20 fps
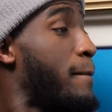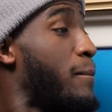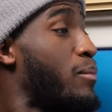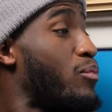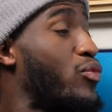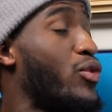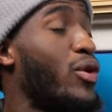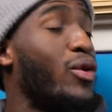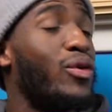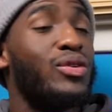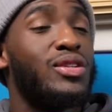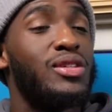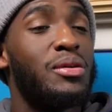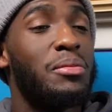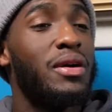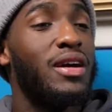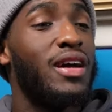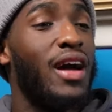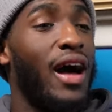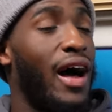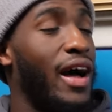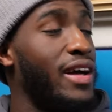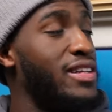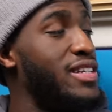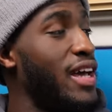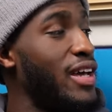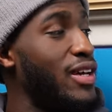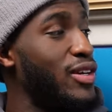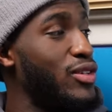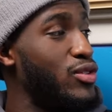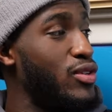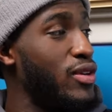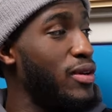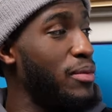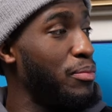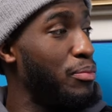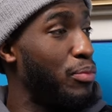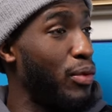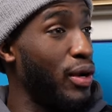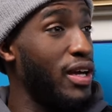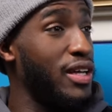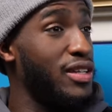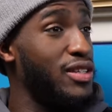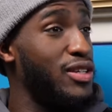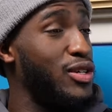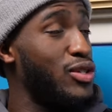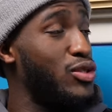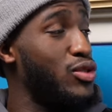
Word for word: Yo, somebody can hijack your dream, break into your